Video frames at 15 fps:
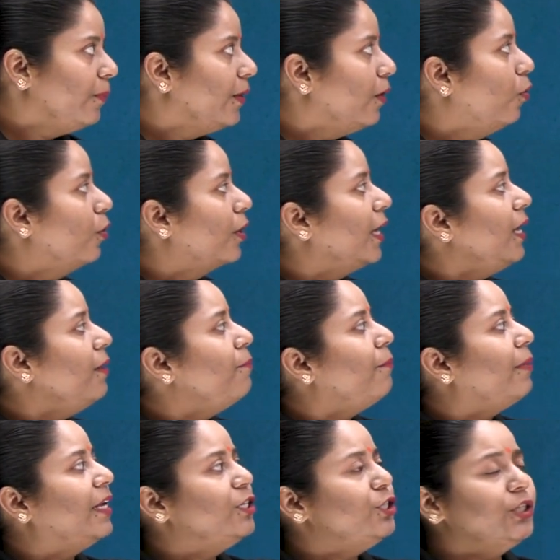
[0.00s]
Okay,
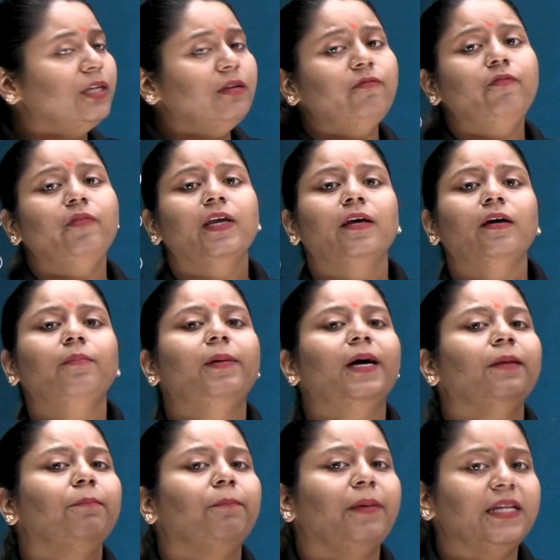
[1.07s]
mention figure by
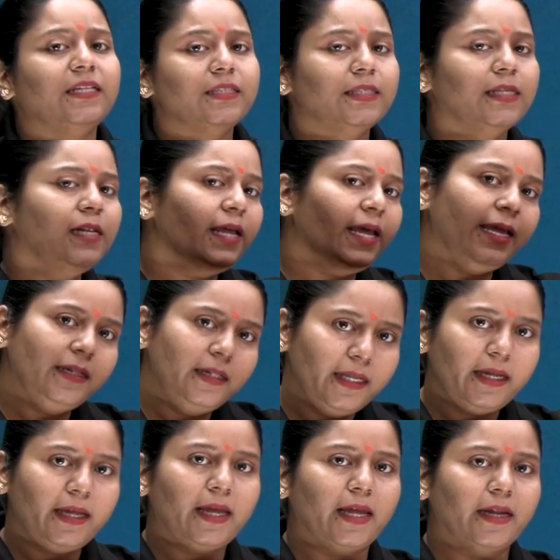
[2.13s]
pencil at
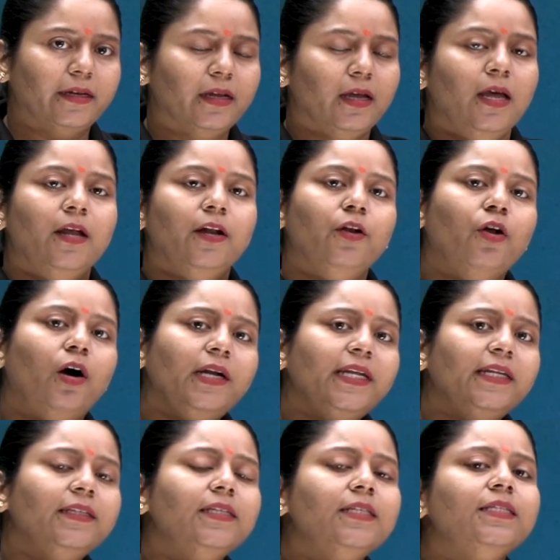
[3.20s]
the end, not
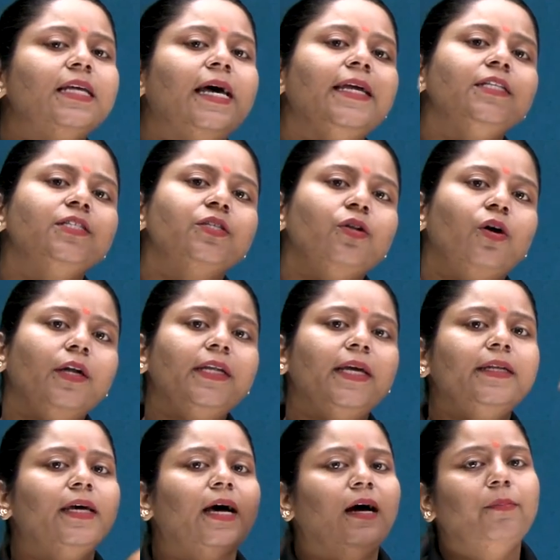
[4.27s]
at the sides, not
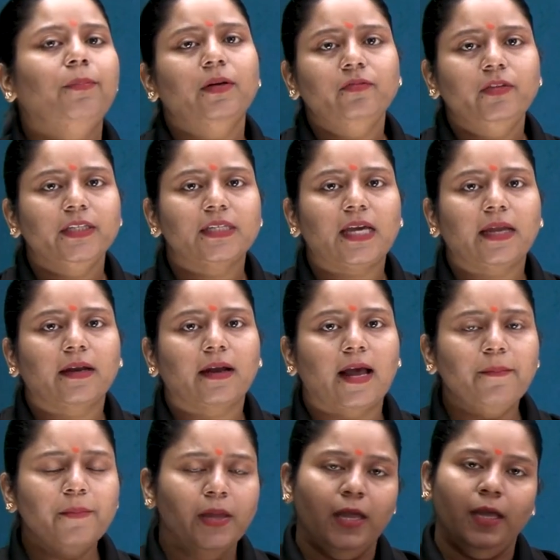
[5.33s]
at above the
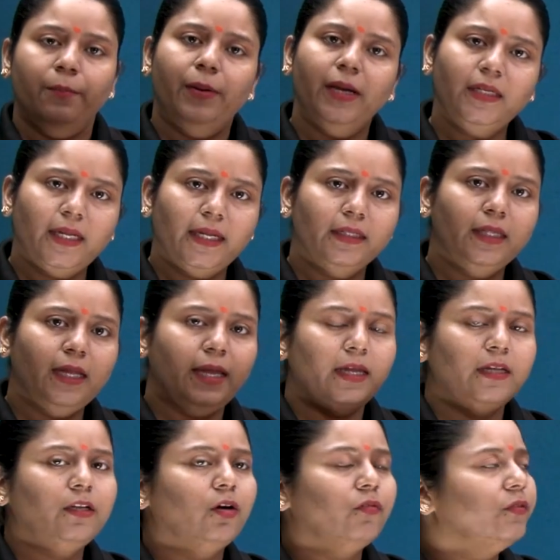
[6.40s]
diagram, but at the
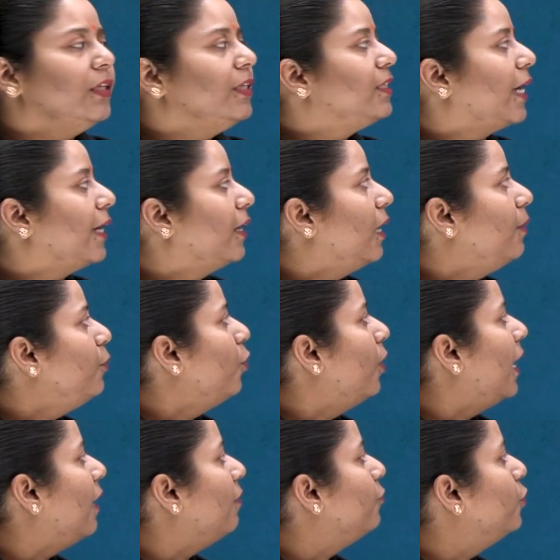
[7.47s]
end of the diagram you
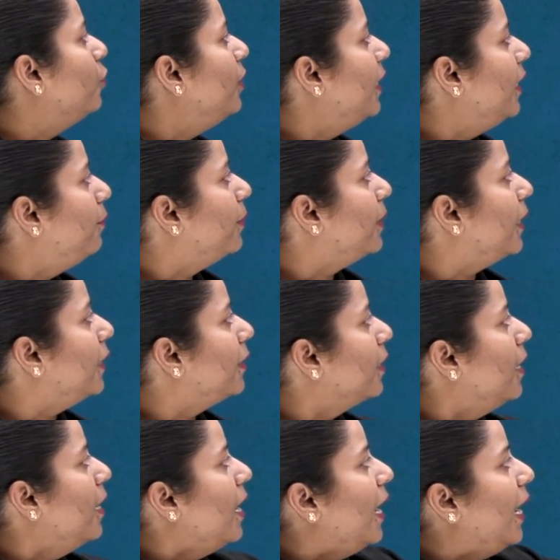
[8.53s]
have to label it.
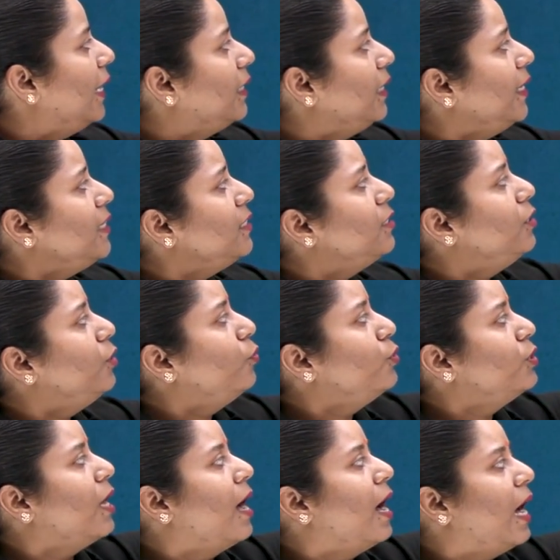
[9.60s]
At least use
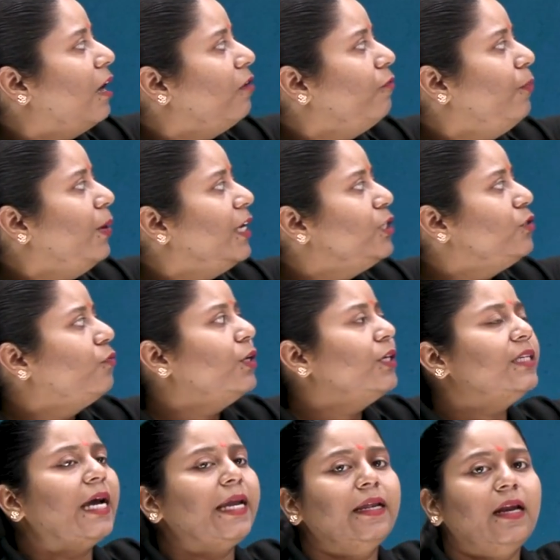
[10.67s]
half page for
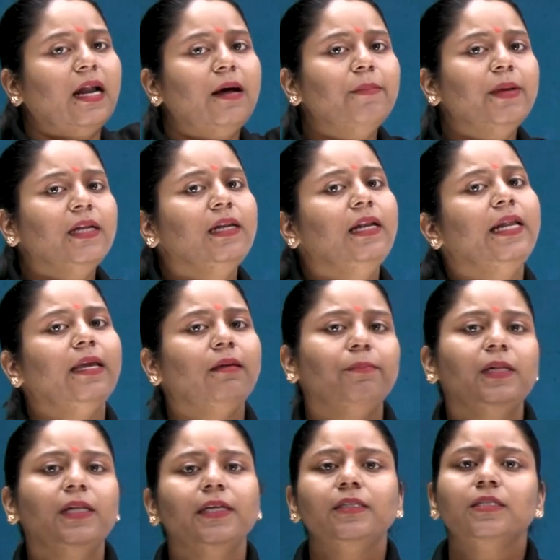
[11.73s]
diagram and
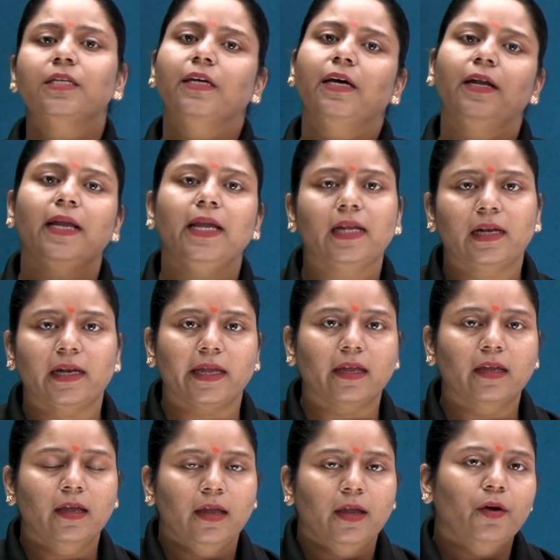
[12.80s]
label it correctly.
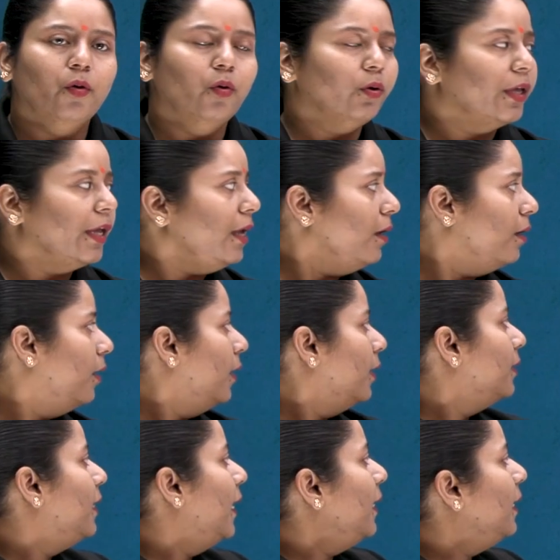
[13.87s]
Okay,
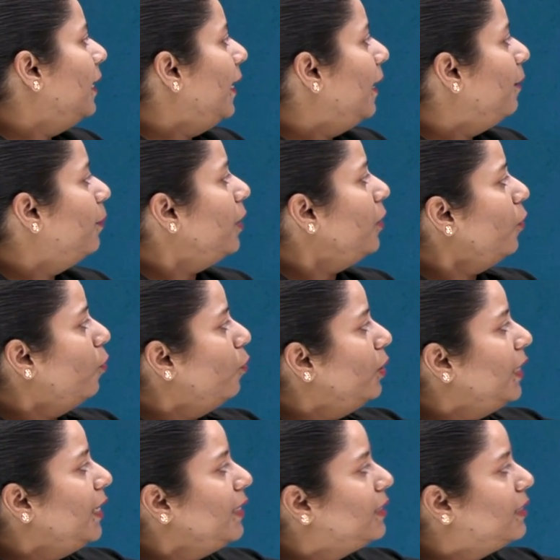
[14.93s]
then label
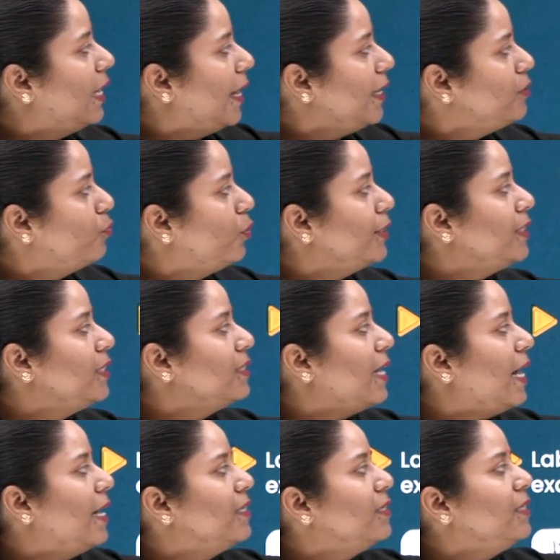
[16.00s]
only that what is
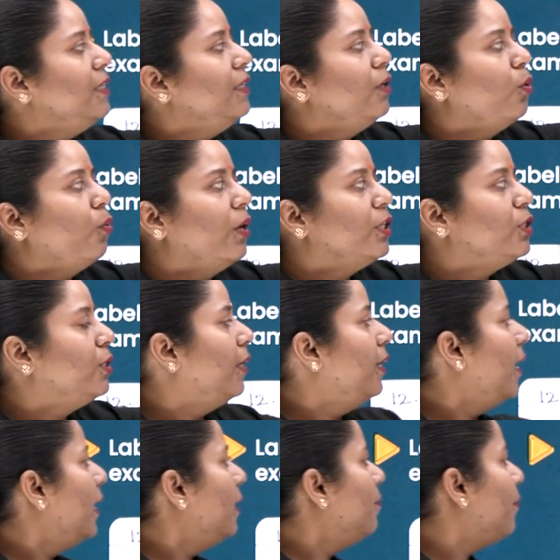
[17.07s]
asked in the question
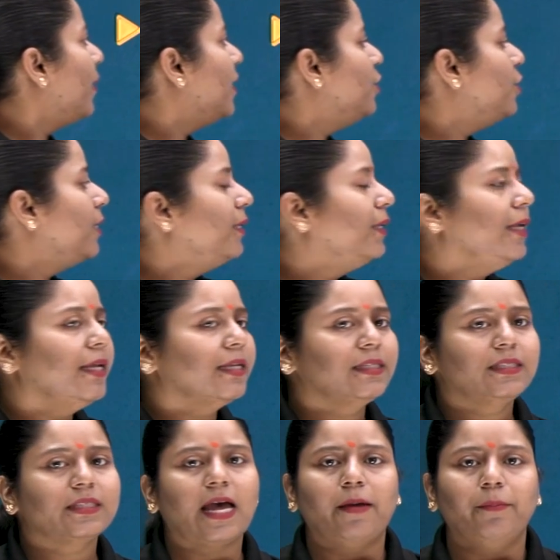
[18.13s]
and mention the
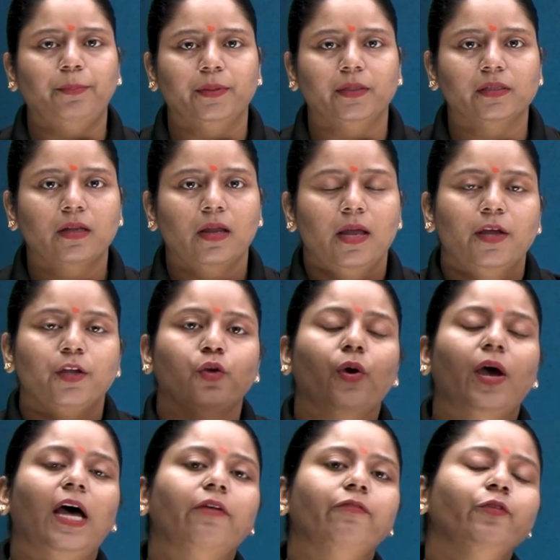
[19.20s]
example. You
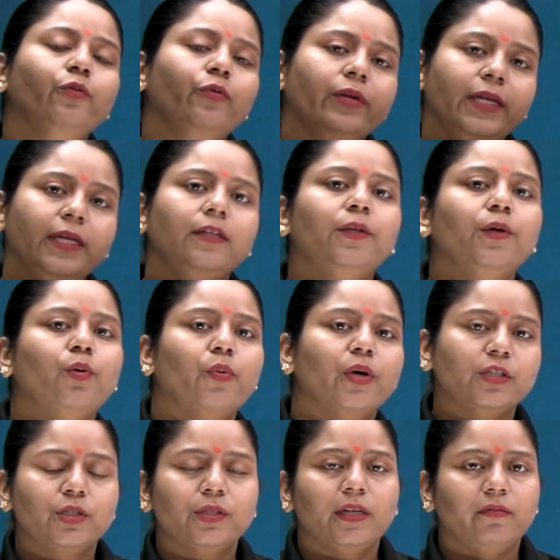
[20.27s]
have to read the
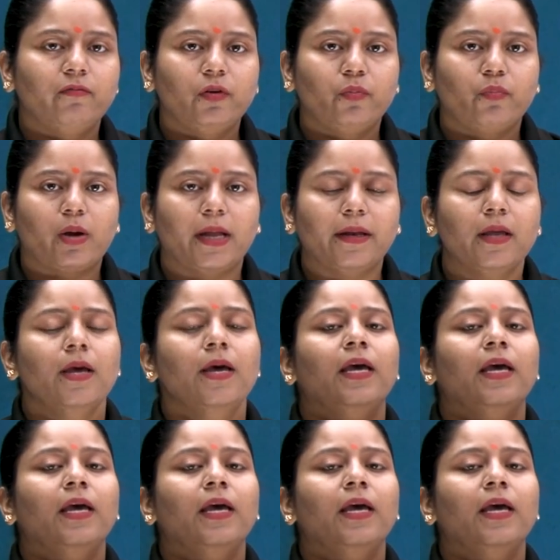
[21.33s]
question, everyone.